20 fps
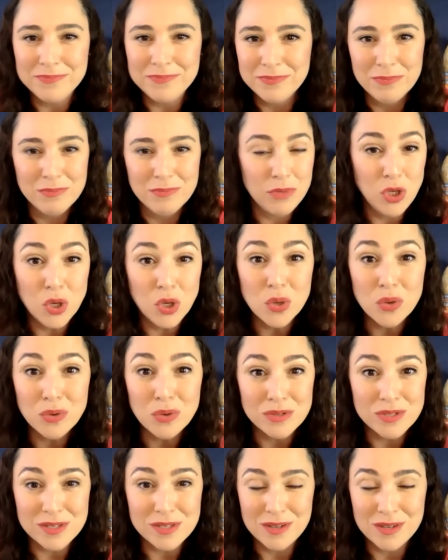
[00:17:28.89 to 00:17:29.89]

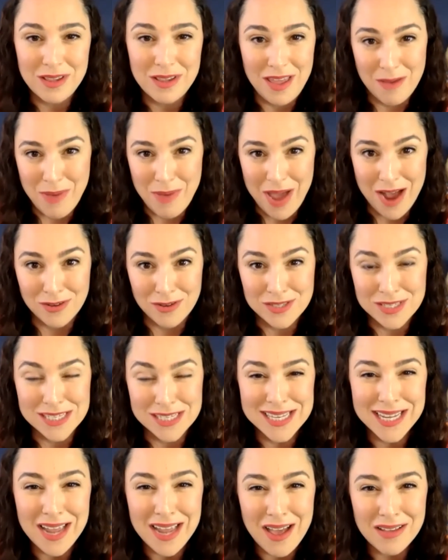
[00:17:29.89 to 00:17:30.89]
use Clubhouse,
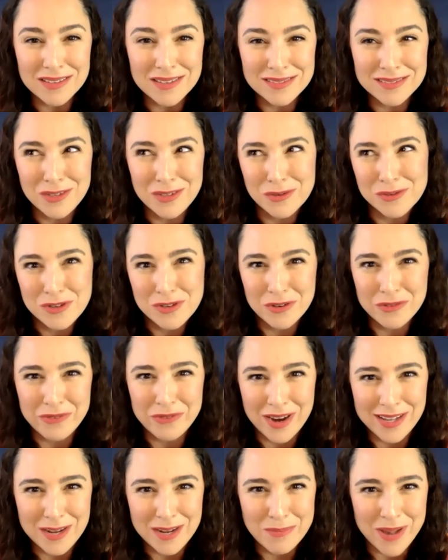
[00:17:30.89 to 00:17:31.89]
is it a
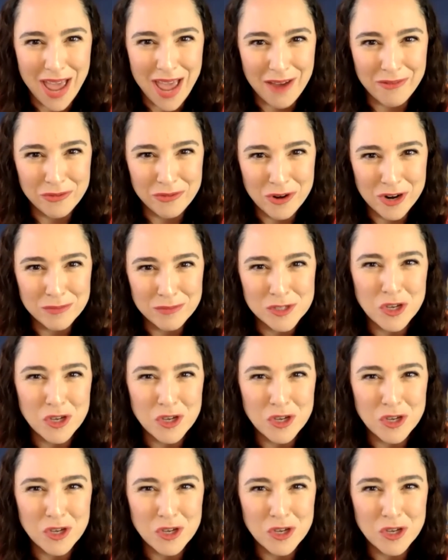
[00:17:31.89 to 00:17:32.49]
user-friendly platform?